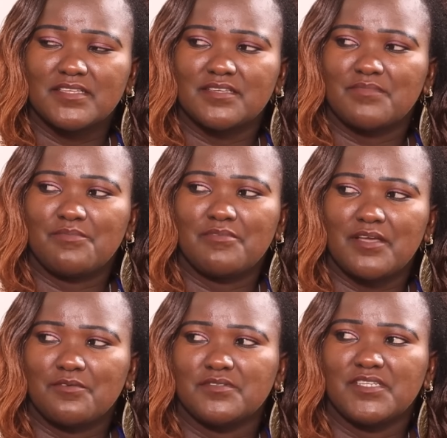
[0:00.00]

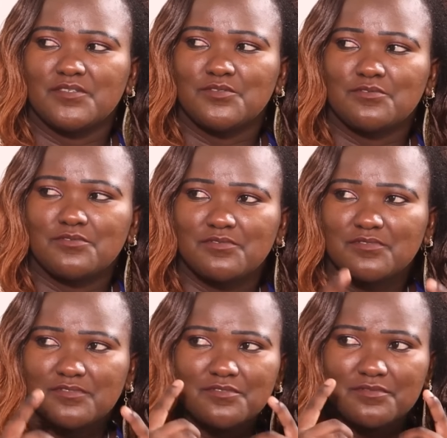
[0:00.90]
Sababu I wanted to
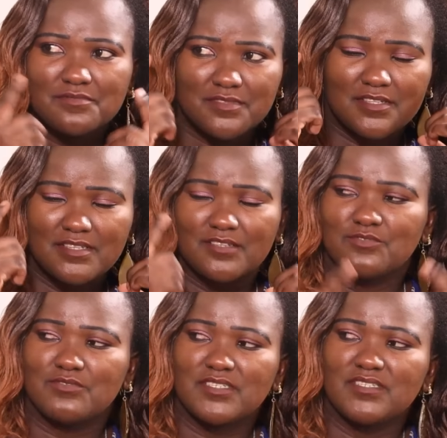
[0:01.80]

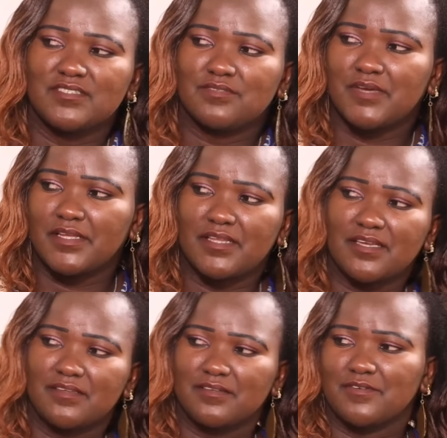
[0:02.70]
read his
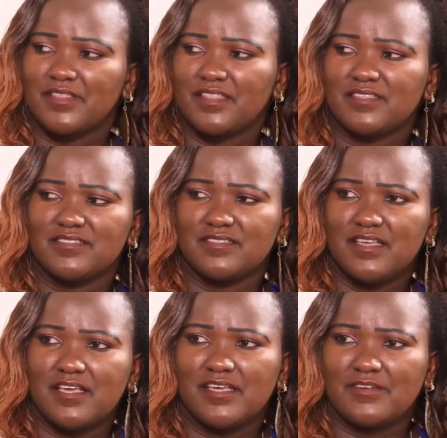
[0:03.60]
mind, whether this is,
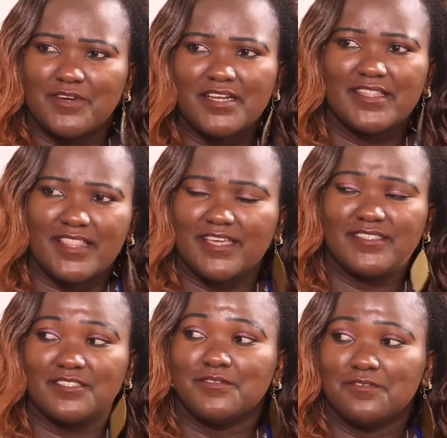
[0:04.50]
whether
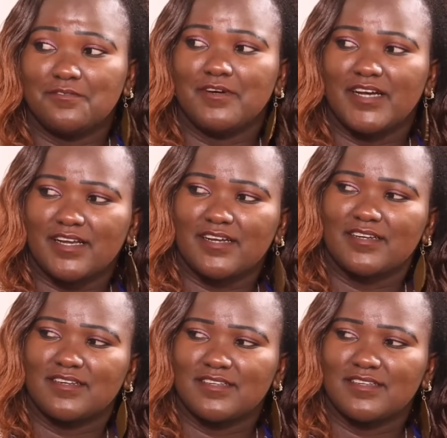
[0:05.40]
it will work.